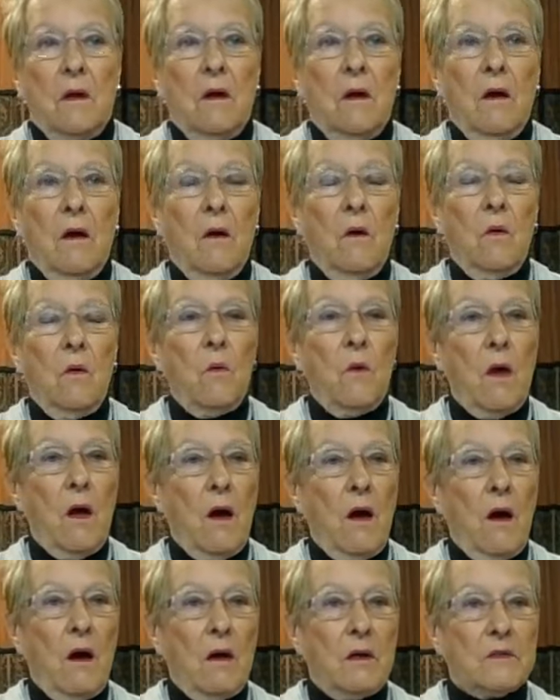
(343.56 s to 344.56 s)
a whole
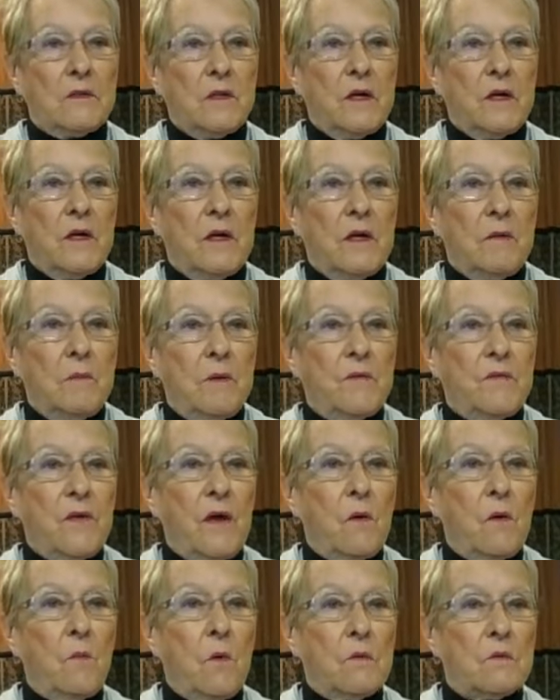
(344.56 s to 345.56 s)
lot, but
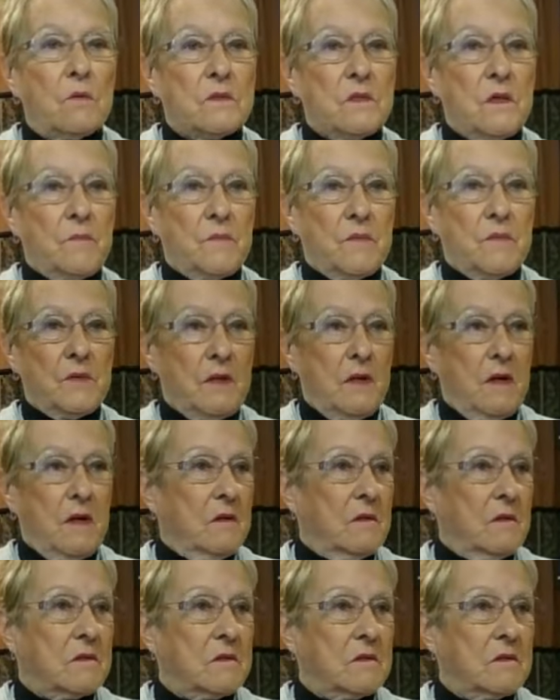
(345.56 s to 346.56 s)
they want something
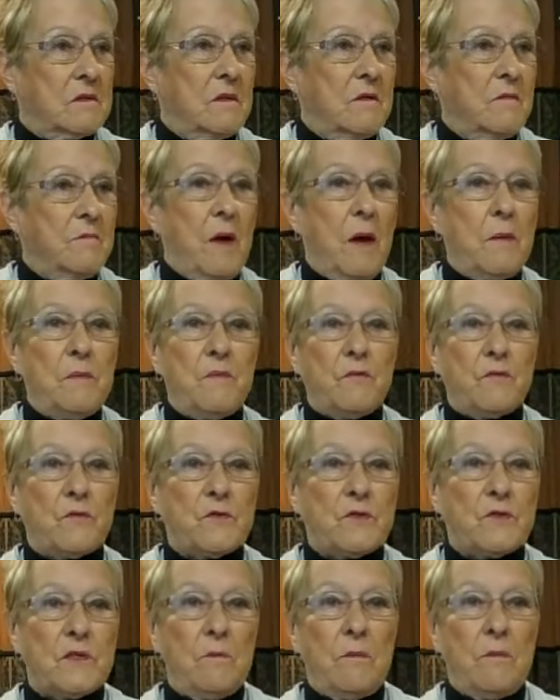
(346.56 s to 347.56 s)
else. Maybe
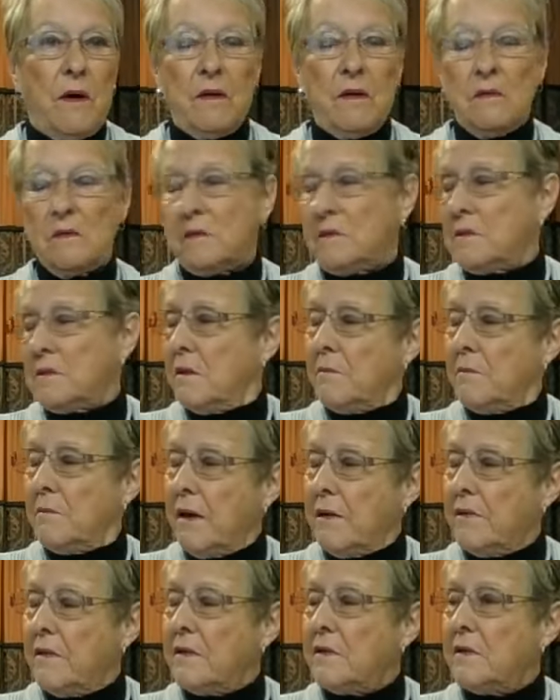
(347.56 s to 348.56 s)
for somebody
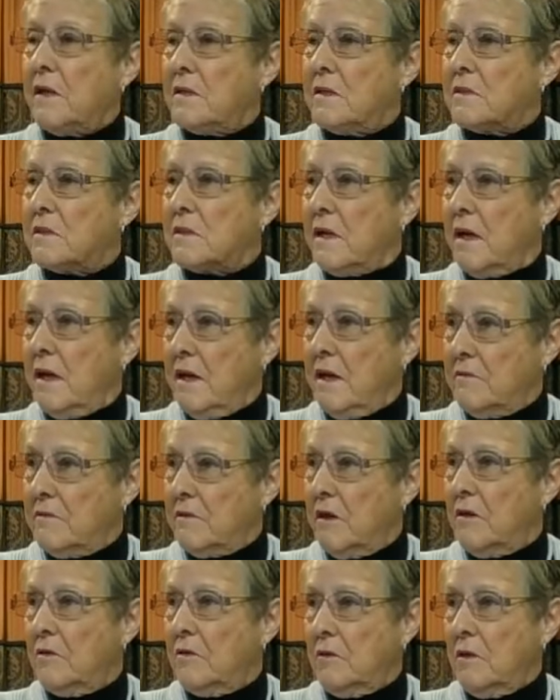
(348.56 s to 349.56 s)
somebody that doesn't have
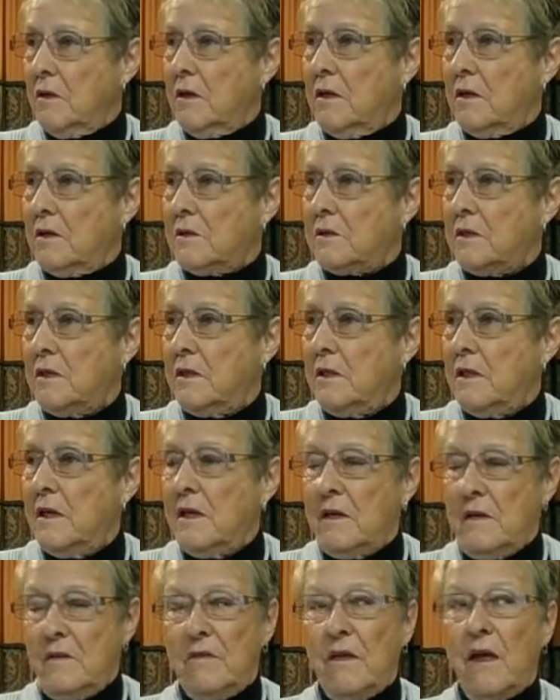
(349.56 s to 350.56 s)
a whole lot,
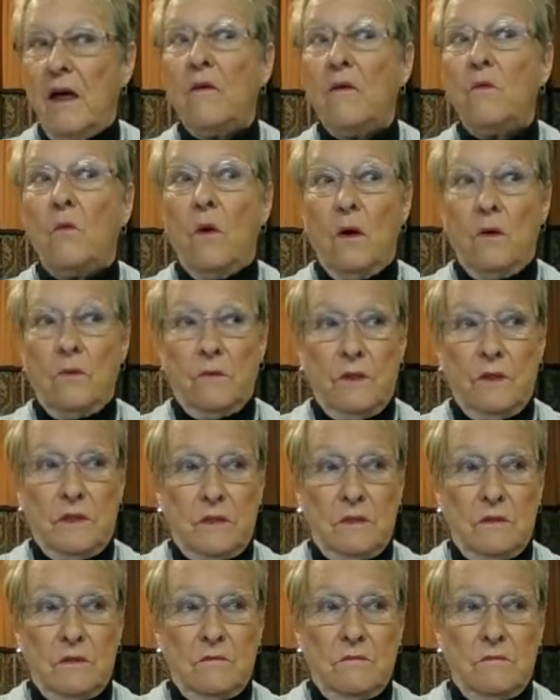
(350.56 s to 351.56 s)
they want it,
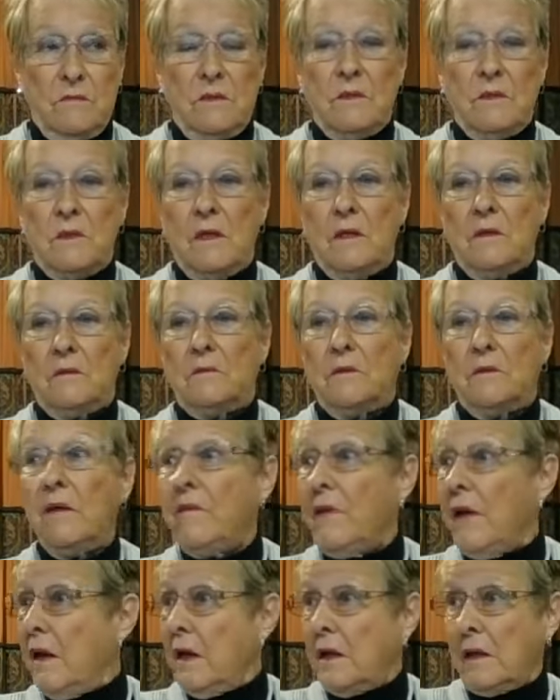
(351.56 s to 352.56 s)
you know.
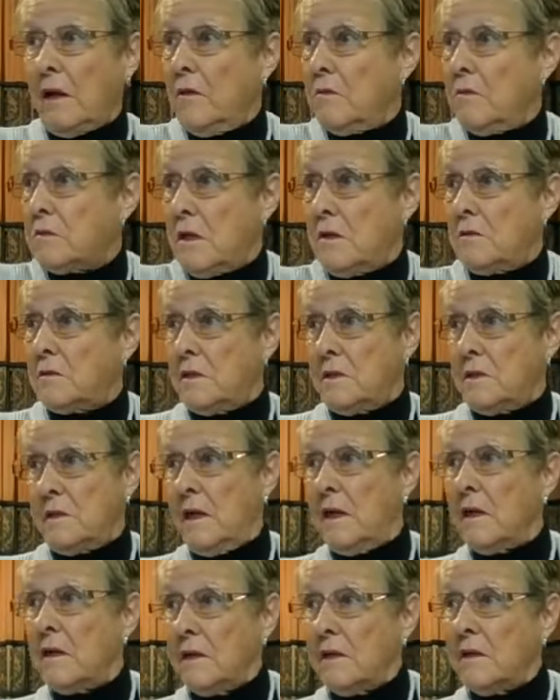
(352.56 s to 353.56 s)
And that goes on
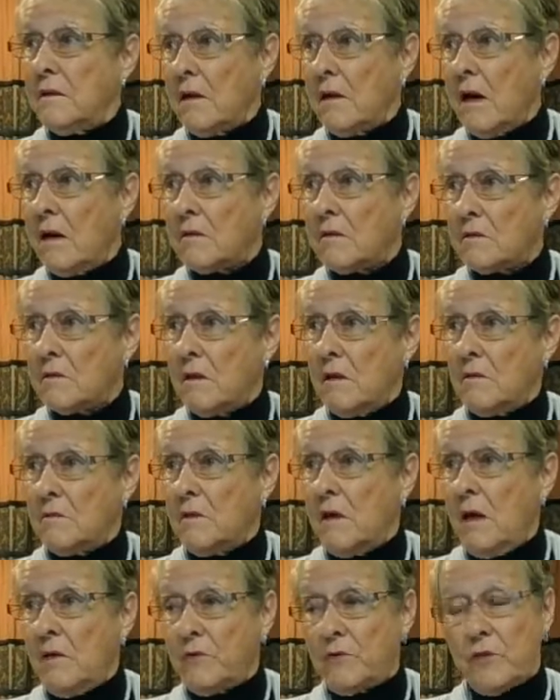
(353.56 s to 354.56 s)
today also,
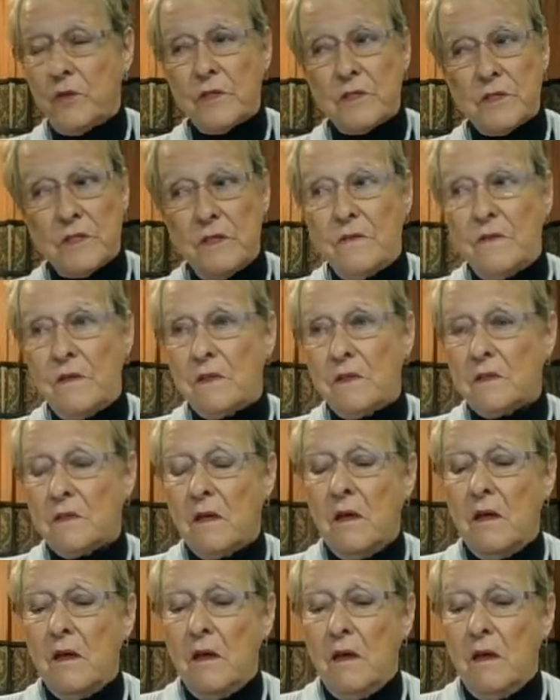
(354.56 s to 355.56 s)
not just in this